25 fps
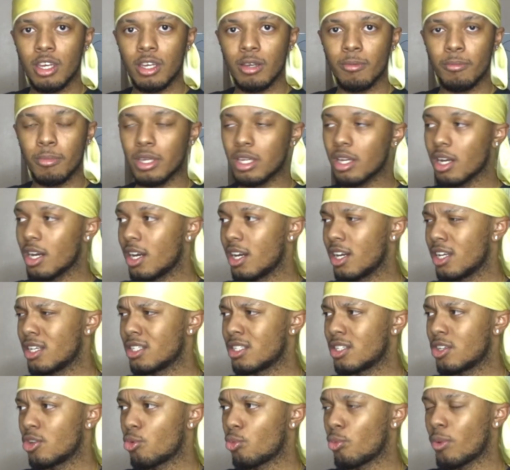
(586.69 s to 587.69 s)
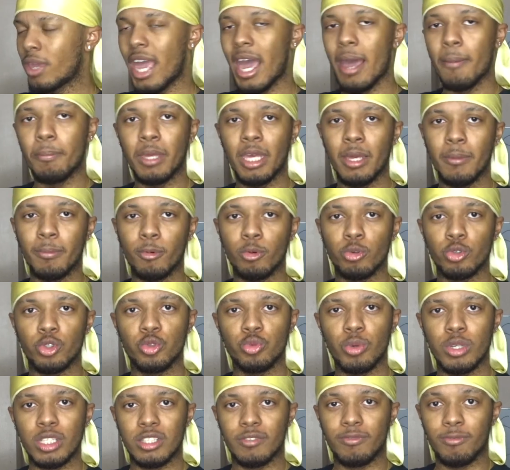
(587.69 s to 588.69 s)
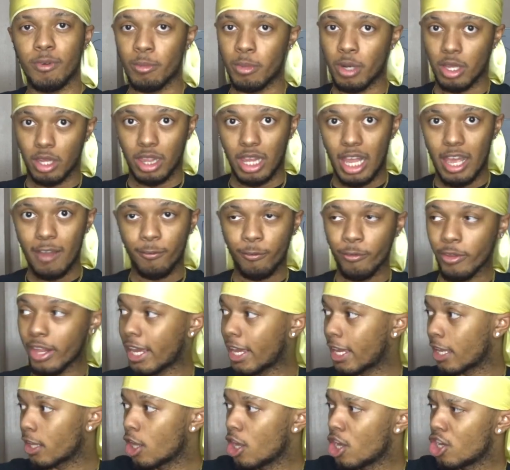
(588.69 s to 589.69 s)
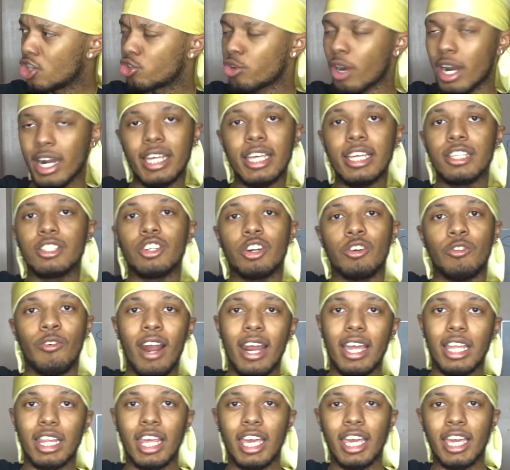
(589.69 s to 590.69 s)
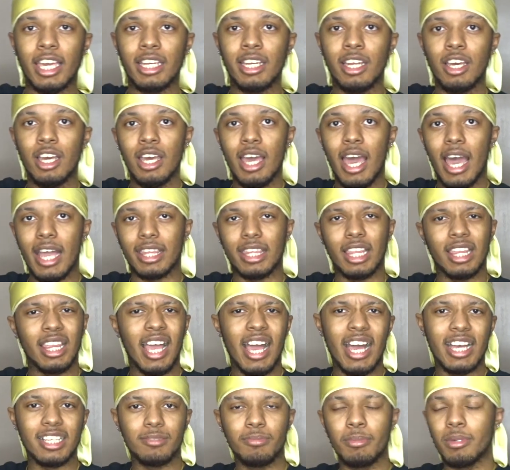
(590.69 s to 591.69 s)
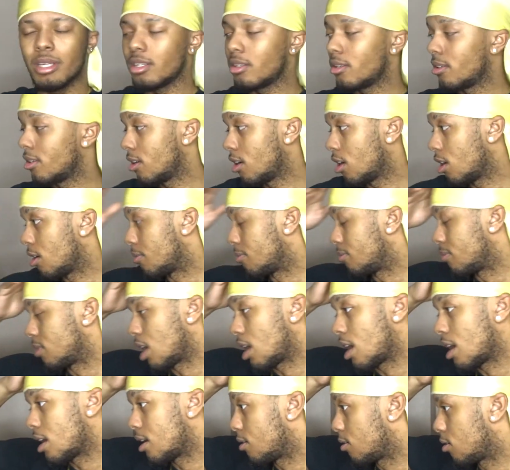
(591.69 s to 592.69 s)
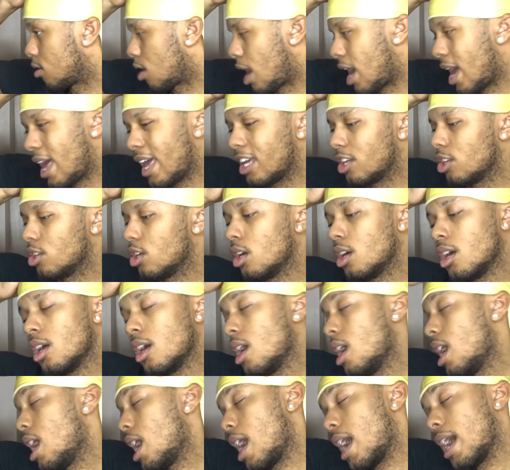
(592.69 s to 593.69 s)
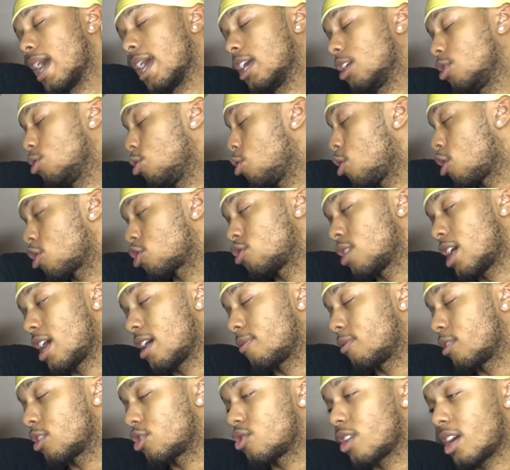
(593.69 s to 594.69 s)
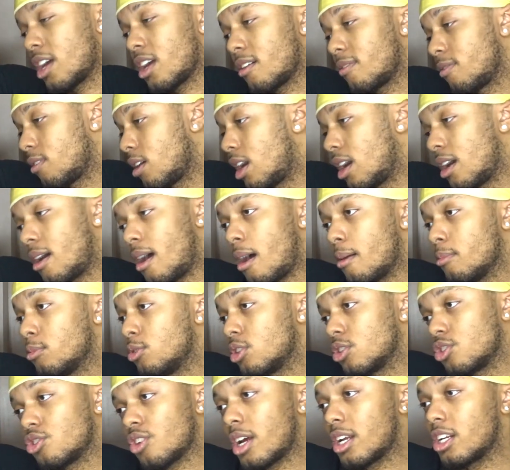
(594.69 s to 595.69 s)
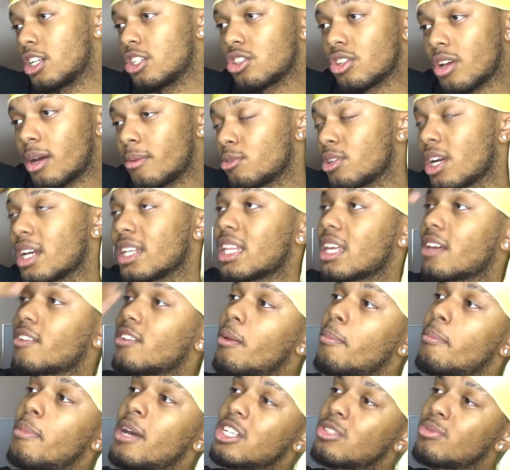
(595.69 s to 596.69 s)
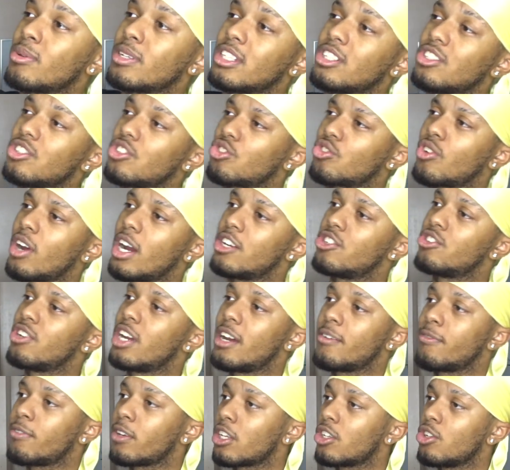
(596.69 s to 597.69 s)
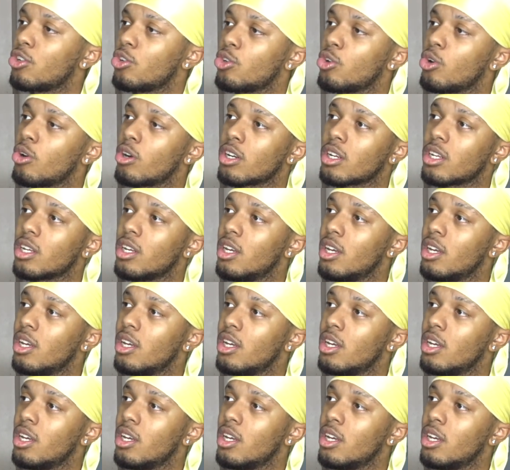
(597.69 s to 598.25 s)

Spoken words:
because we had people switching from the left lane trying to get to the right lane at the last. Oh, I hate New York traffic. I'm trying to think of the best way to describe traffic in New York.